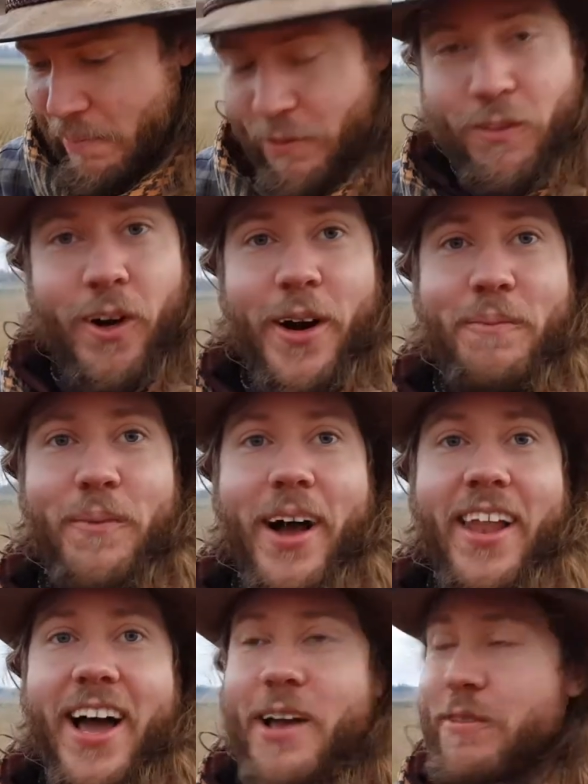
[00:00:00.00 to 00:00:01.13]
before in my
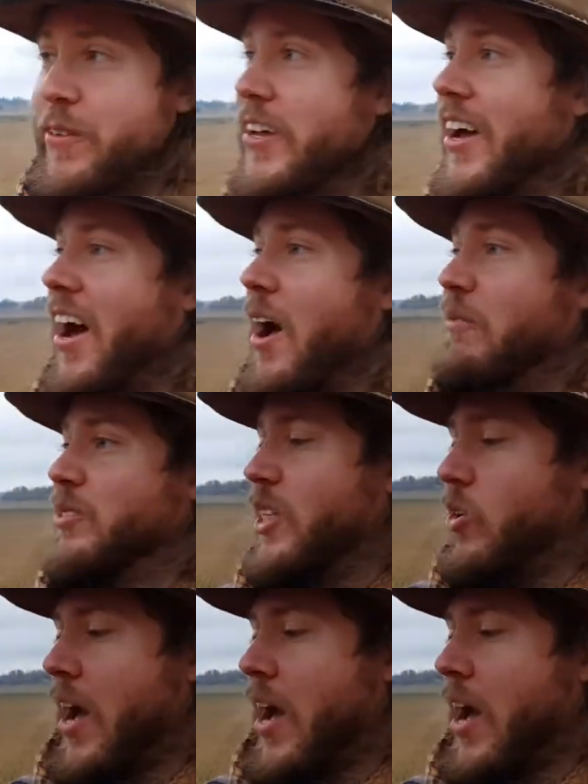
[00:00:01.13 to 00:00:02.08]
life. I'm so